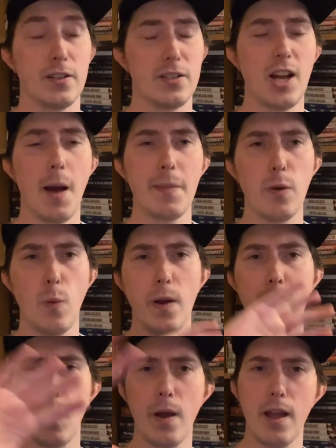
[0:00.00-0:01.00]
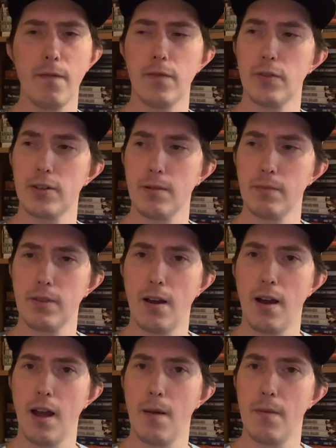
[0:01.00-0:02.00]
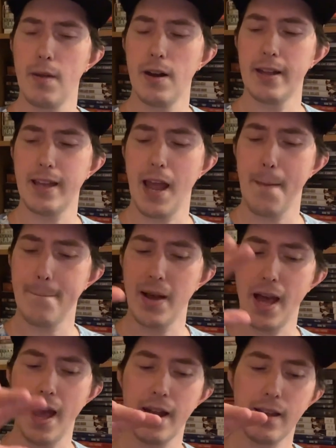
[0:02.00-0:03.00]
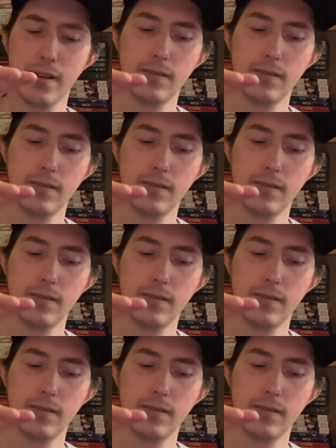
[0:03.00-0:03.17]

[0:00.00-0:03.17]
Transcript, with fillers: Tommy went away for some time and he came back.